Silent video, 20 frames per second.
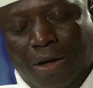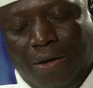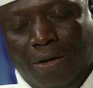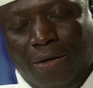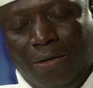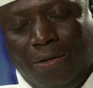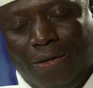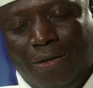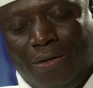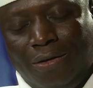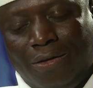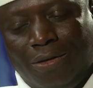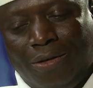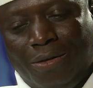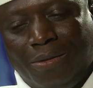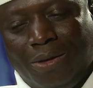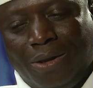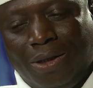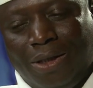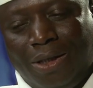No, I don't think
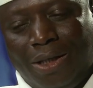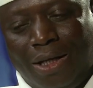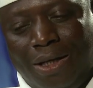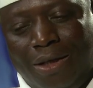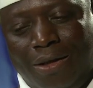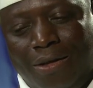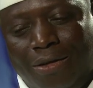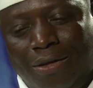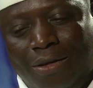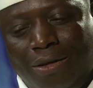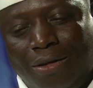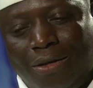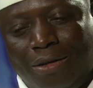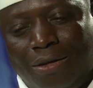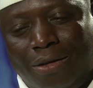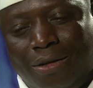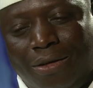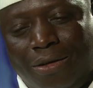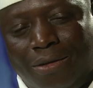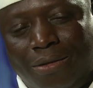so, because I don't
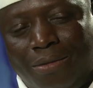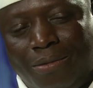think